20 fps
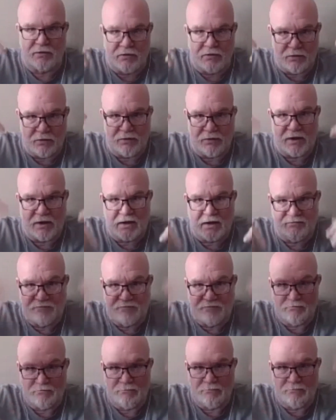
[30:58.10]
the
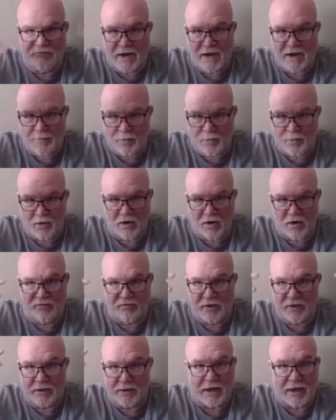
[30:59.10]
vapor of
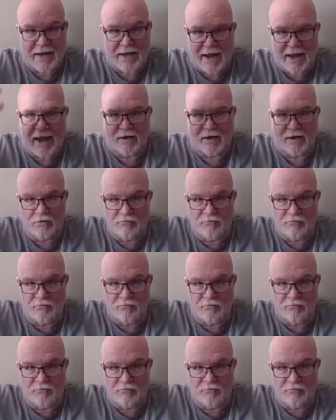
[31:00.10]
it can't